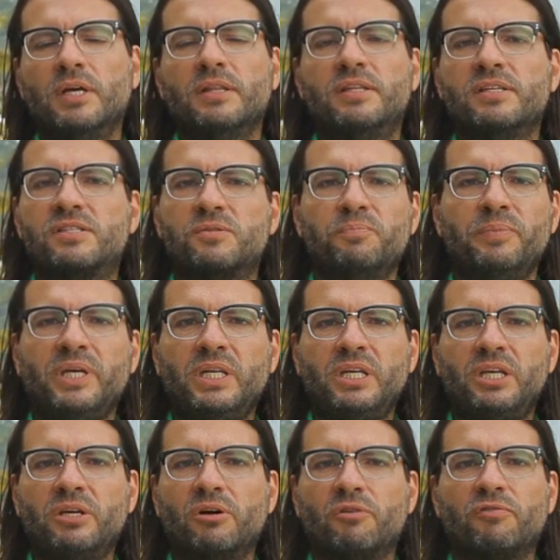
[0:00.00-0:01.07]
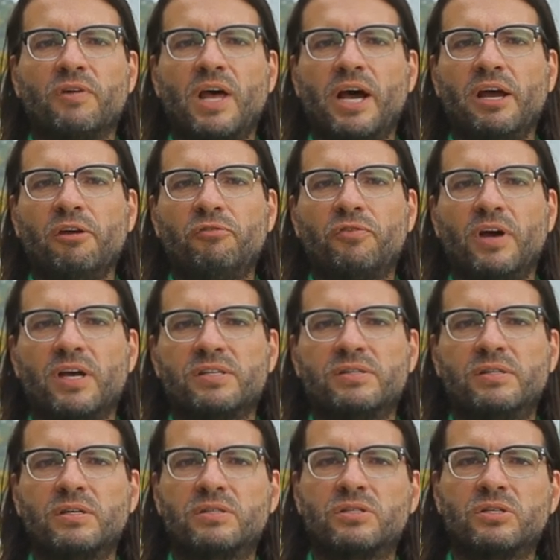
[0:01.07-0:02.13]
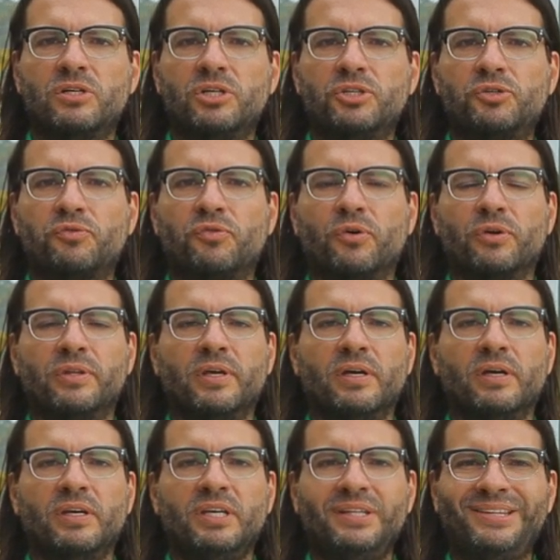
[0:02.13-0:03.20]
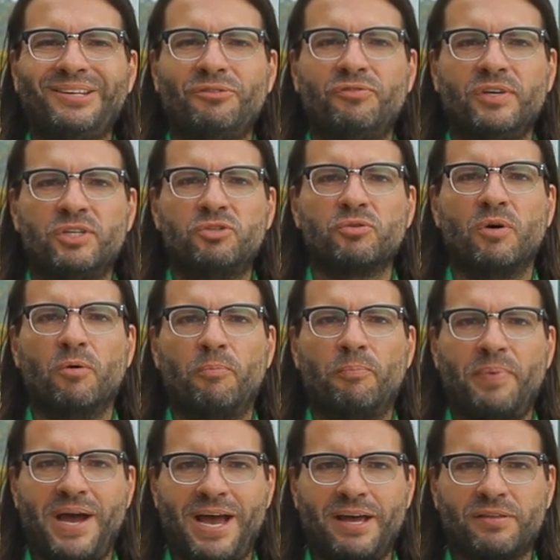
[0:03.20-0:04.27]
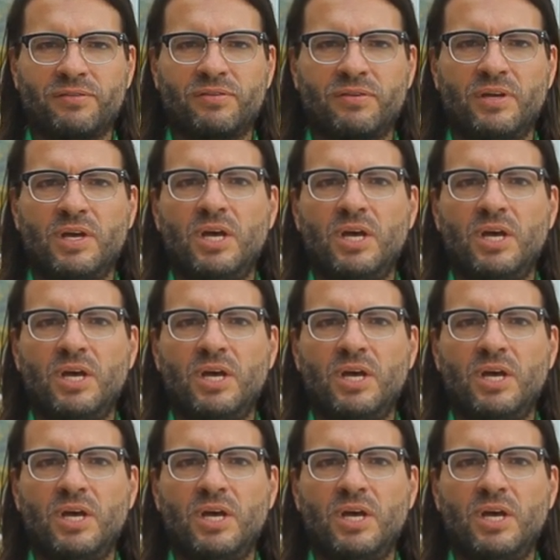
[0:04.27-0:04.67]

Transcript: This meaning of life as the search for the individual path